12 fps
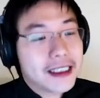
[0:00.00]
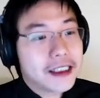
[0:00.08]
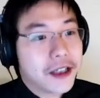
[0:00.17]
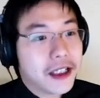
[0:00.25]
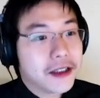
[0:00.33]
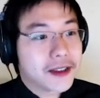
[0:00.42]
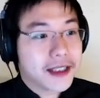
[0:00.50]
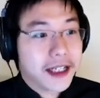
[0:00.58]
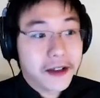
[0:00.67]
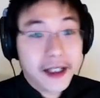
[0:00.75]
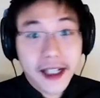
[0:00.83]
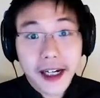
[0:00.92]
try to
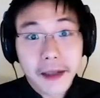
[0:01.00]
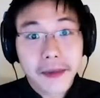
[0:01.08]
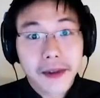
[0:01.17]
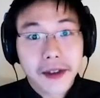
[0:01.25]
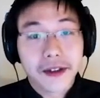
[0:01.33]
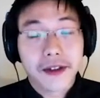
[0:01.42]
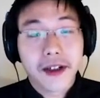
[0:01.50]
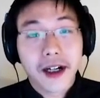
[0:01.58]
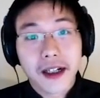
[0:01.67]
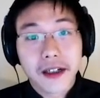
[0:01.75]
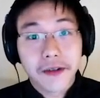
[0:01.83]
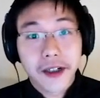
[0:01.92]
scale it up, to not
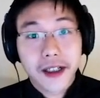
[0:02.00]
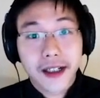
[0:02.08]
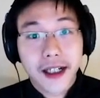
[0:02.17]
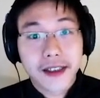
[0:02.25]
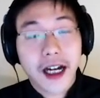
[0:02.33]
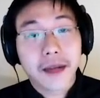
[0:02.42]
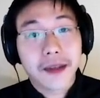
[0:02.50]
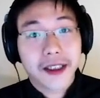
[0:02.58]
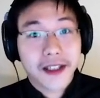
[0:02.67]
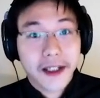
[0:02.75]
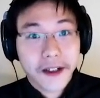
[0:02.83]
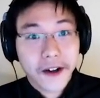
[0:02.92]
only recognize
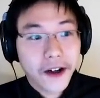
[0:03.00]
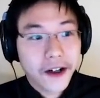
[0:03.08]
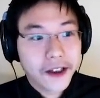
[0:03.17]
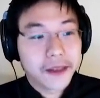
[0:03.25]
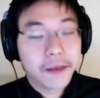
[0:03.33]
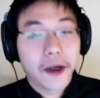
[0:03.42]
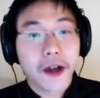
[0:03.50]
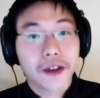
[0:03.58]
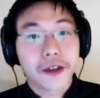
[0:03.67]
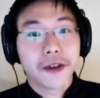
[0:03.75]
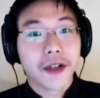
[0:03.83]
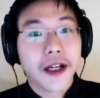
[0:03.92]
objects like cars, but
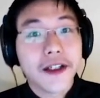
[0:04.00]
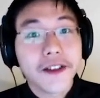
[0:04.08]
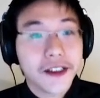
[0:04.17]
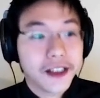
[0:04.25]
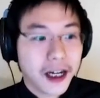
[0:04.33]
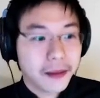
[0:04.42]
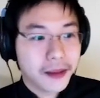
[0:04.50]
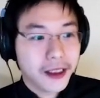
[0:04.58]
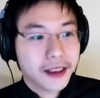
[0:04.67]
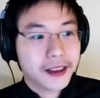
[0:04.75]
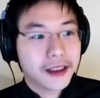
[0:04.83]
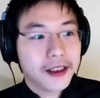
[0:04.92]
also to unseen
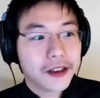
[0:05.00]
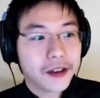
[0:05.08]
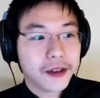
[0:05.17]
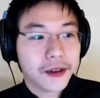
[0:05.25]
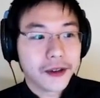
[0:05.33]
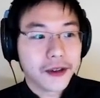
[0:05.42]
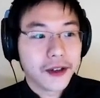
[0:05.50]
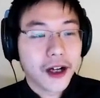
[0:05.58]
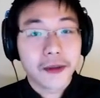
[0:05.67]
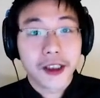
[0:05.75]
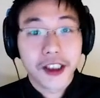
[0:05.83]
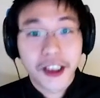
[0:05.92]
objects, to
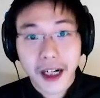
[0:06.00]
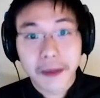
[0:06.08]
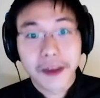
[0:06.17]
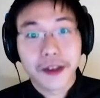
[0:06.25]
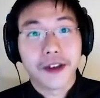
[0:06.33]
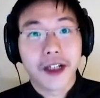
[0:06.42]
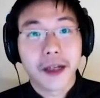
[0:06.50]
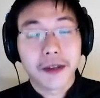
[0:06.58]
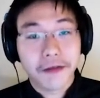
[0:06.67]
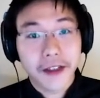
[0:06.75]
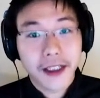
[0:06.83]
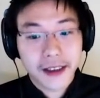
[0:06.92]
object geometry, to
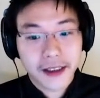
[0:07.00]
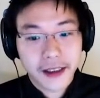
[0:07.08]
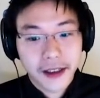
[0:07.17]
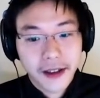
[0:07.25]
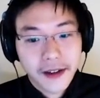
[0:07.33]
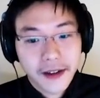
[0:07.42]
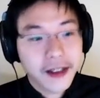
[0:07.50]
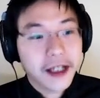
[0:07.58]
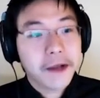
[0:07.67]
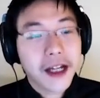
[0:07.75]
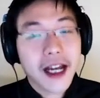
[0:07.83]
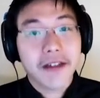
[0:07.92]
object physics,
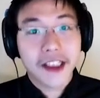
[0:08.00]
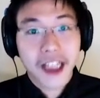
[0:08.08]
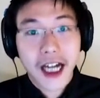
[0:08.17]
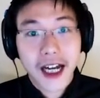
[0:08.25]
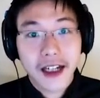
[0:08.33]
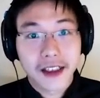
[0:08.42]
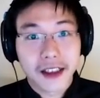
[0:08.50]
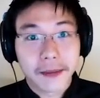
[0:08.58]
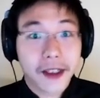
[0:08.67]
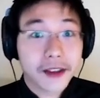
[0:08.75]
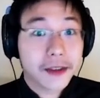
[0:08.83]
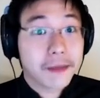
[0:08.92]
then we have a challenge,
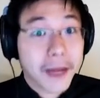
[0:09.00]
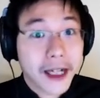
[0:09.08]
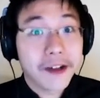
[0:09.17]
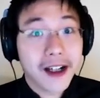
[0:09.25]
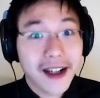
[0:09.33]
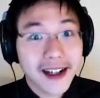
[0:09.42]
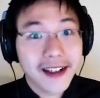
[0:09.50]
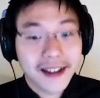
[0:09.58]
because by relying